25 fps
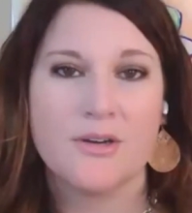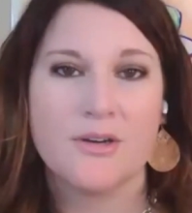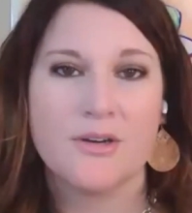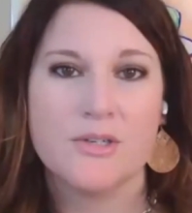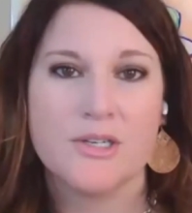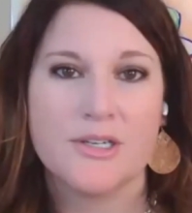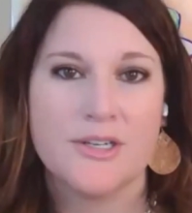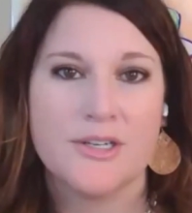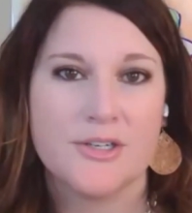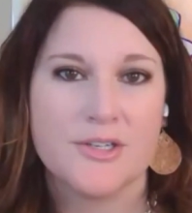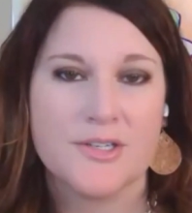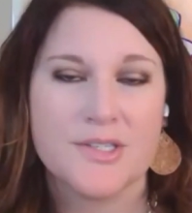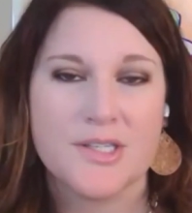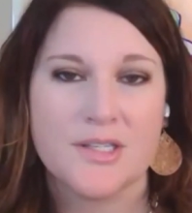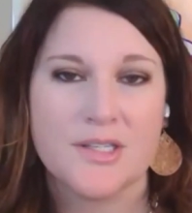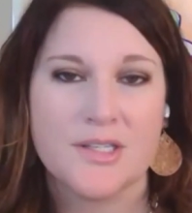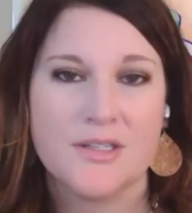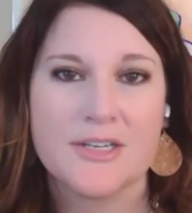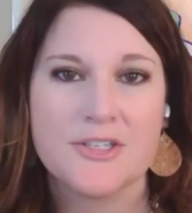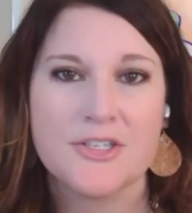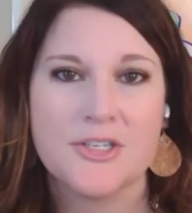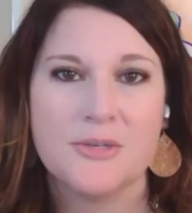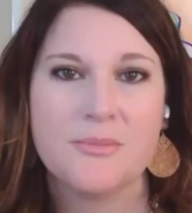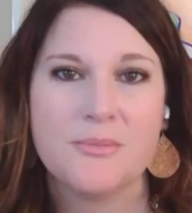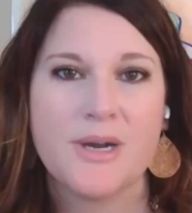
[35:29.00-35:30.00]
or your
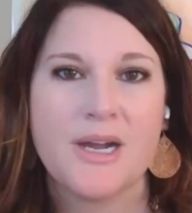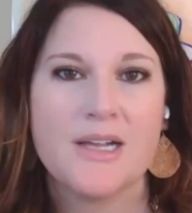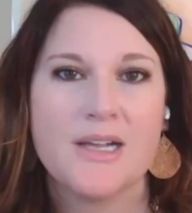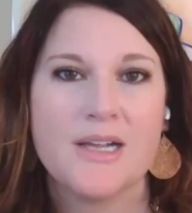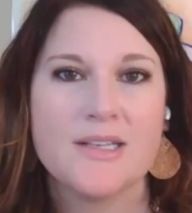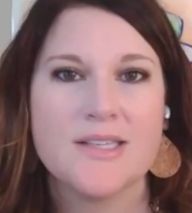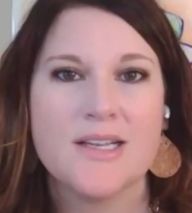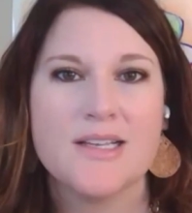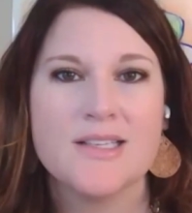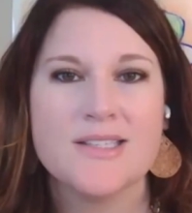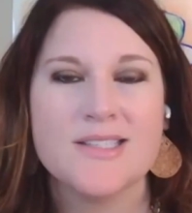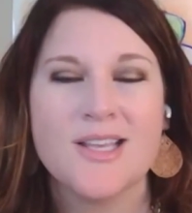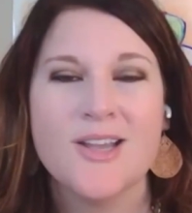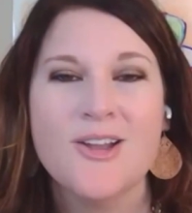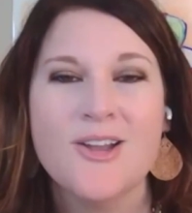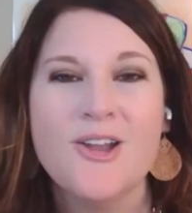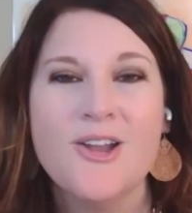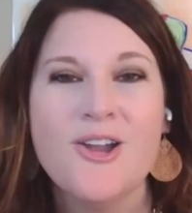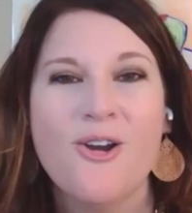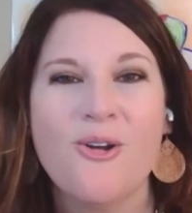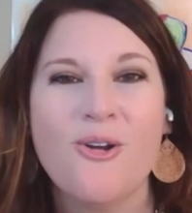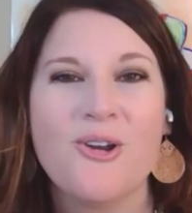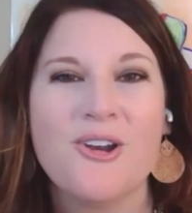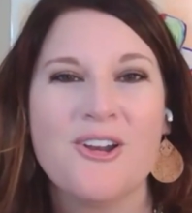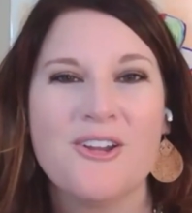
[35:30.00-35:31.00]
selection process,
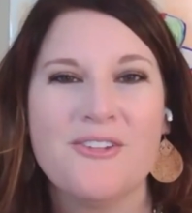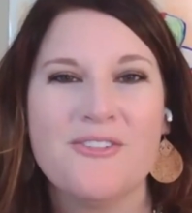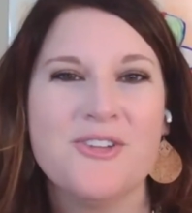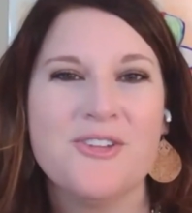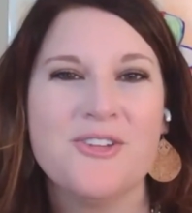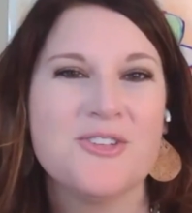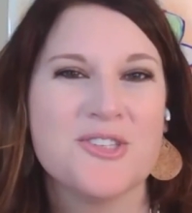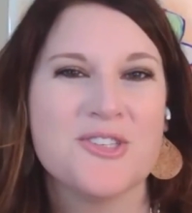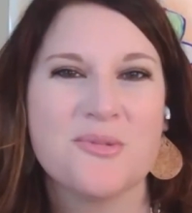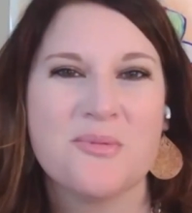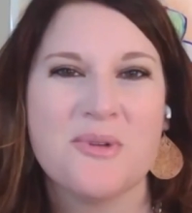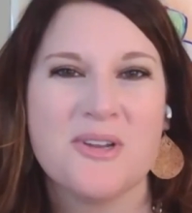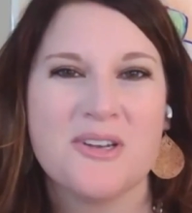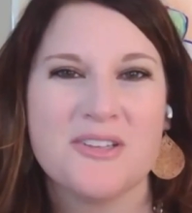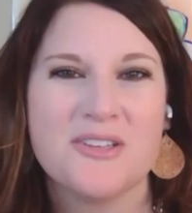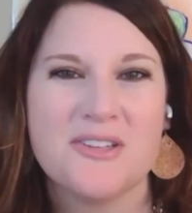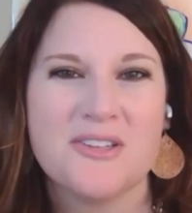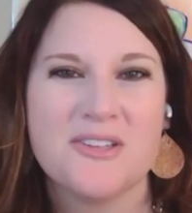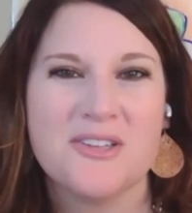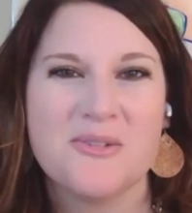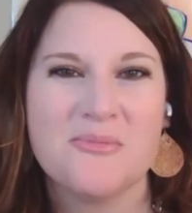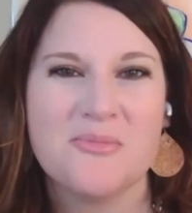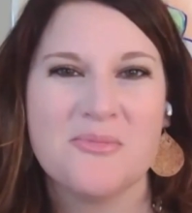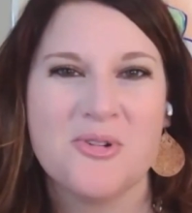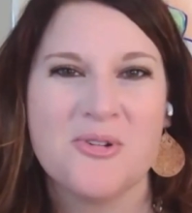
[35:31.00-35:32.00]
or if you just want to
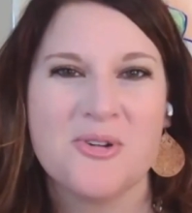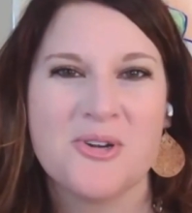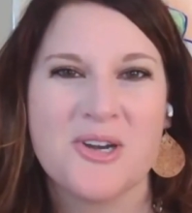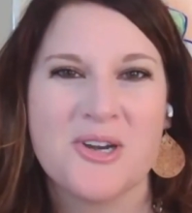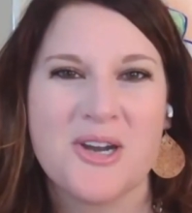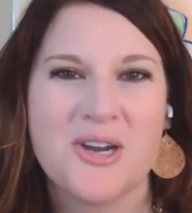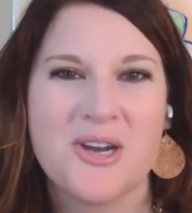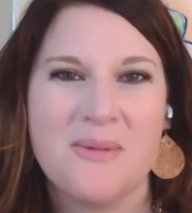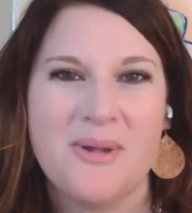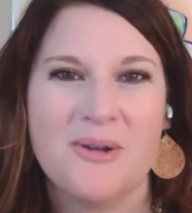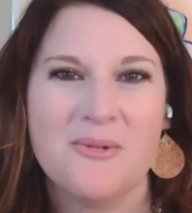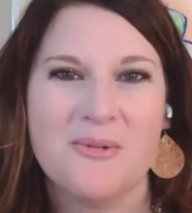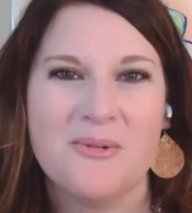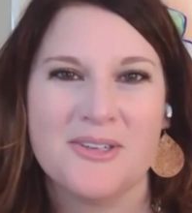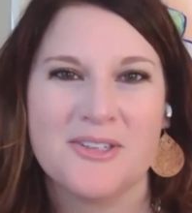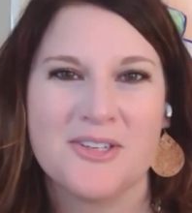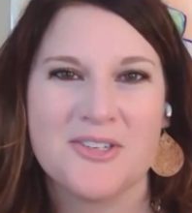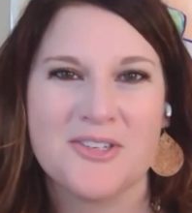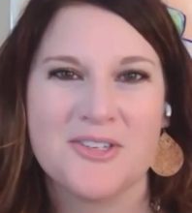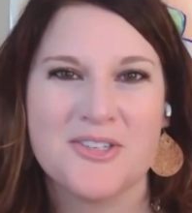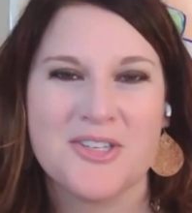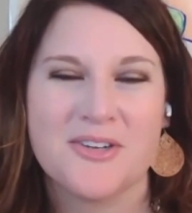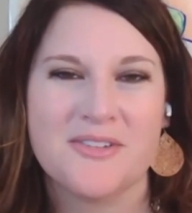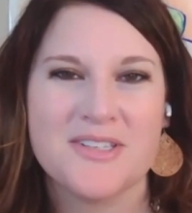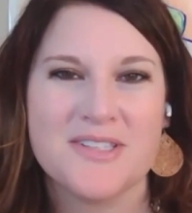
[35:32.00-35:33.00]
learn more about Wonder
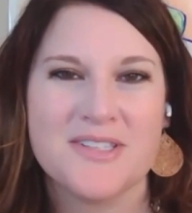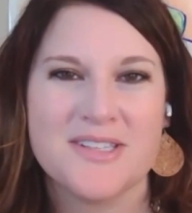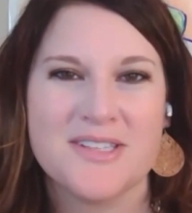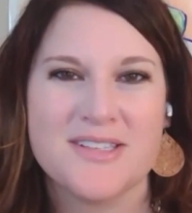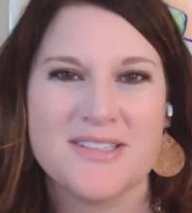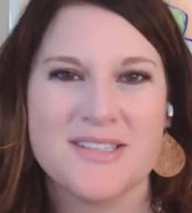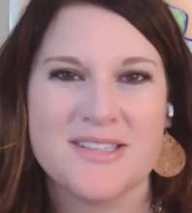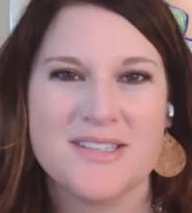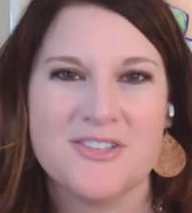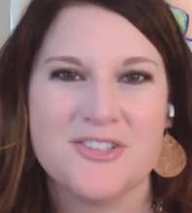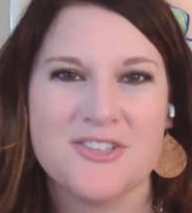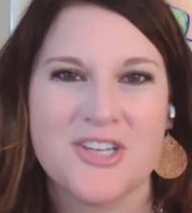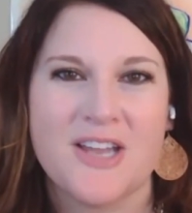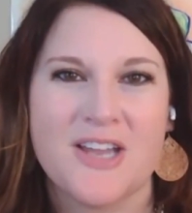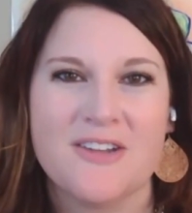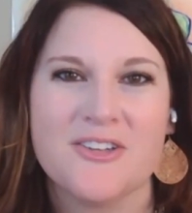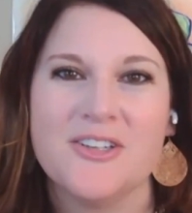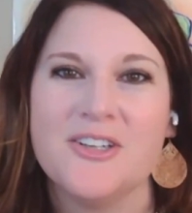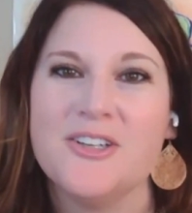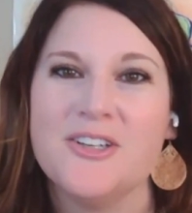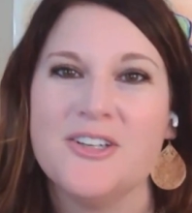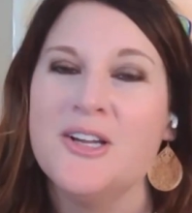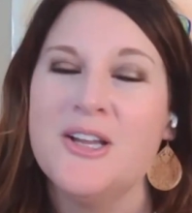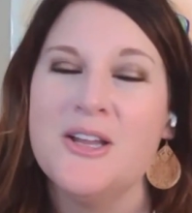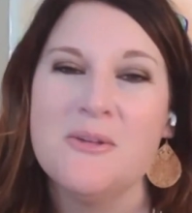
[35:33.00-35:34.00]
Services in
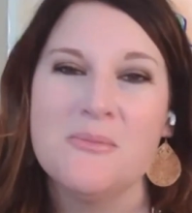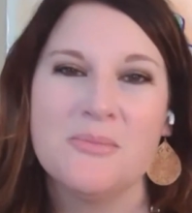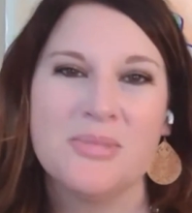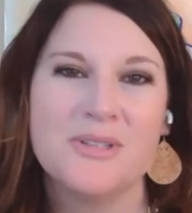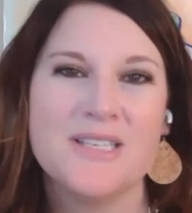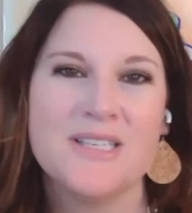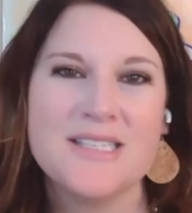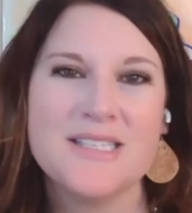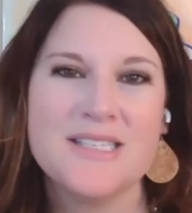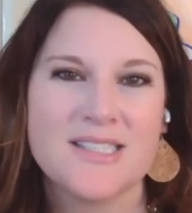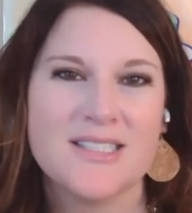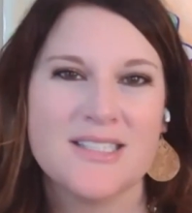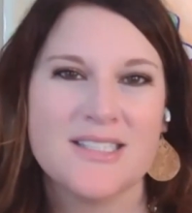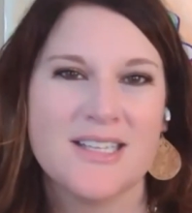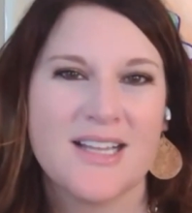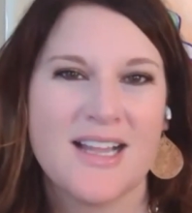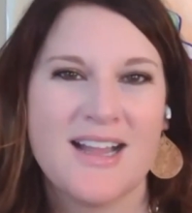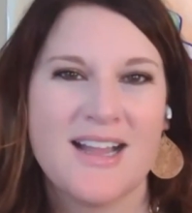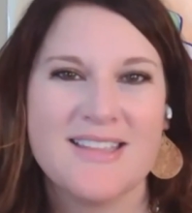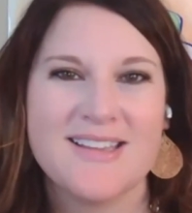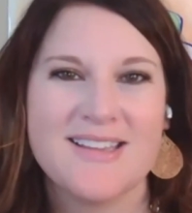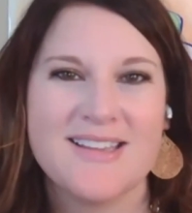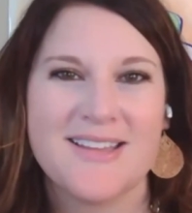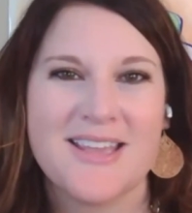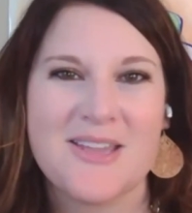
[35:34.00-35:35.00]
general, please click on
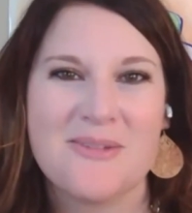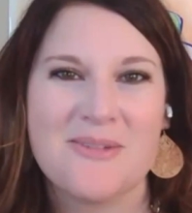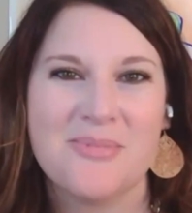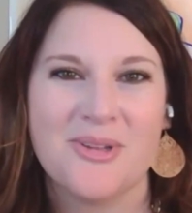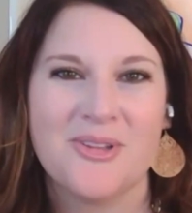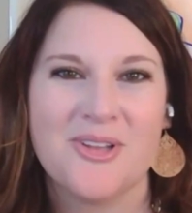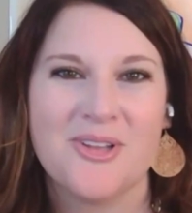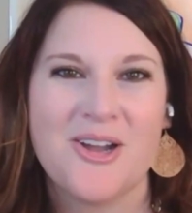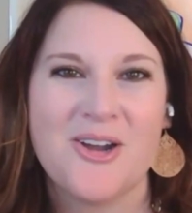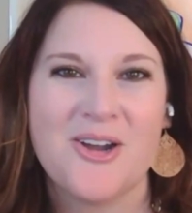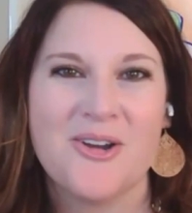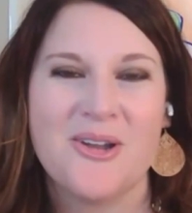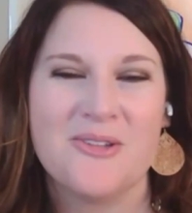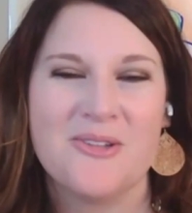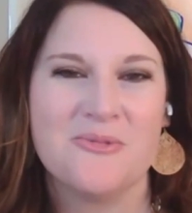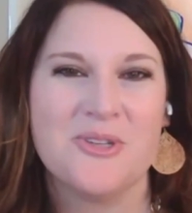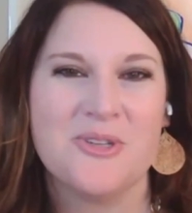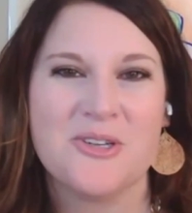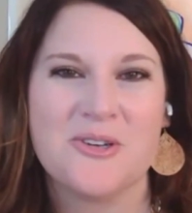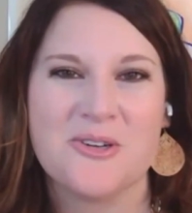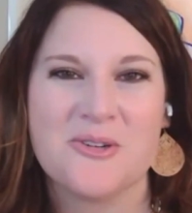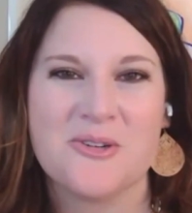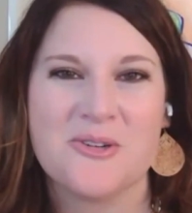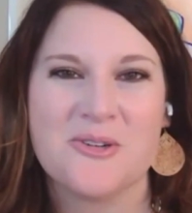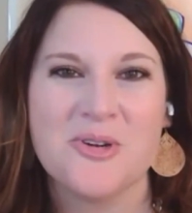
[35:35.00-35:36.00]
the link below and we
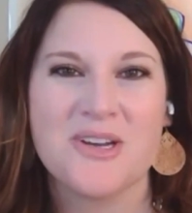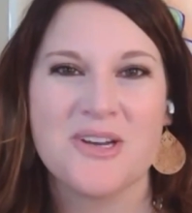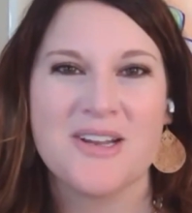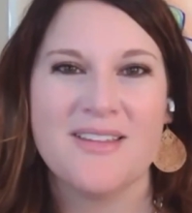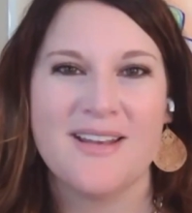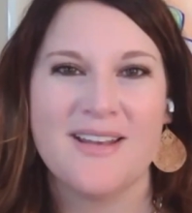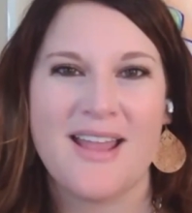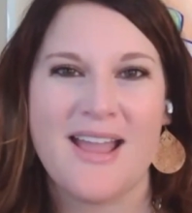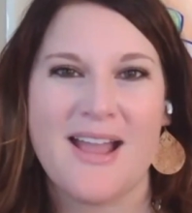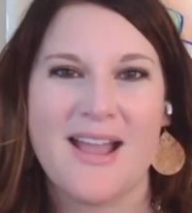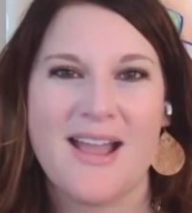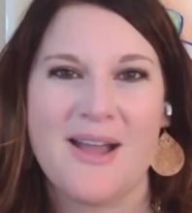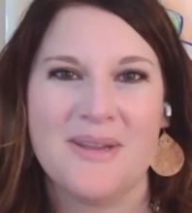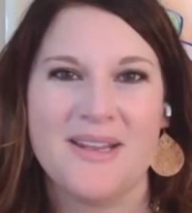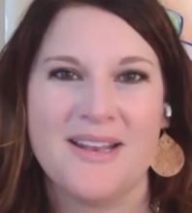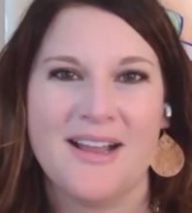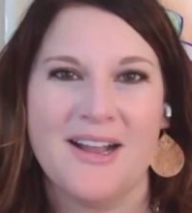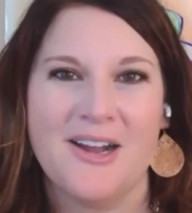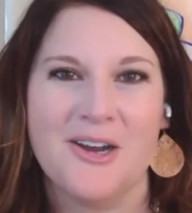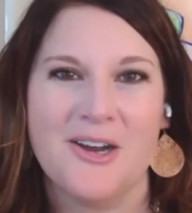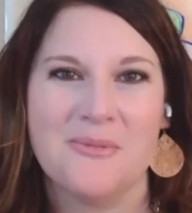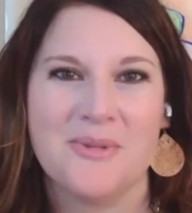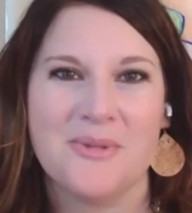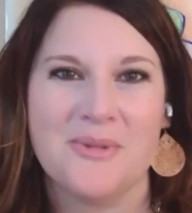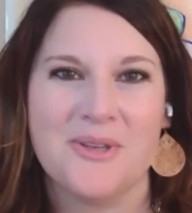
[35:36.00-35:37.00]
are more than happy to
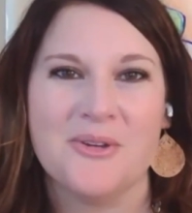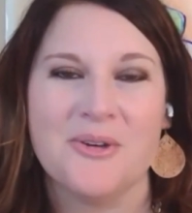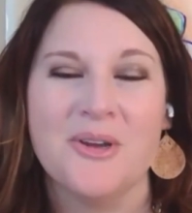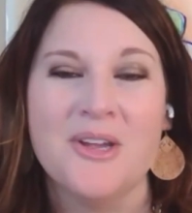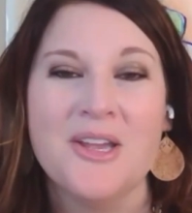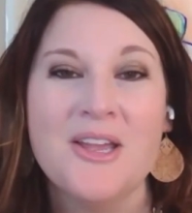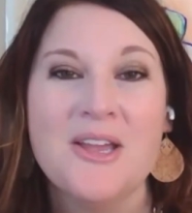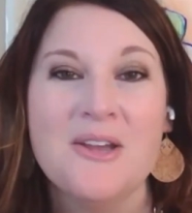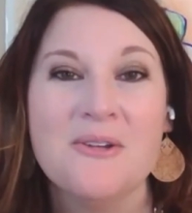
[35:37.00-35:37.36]
help you.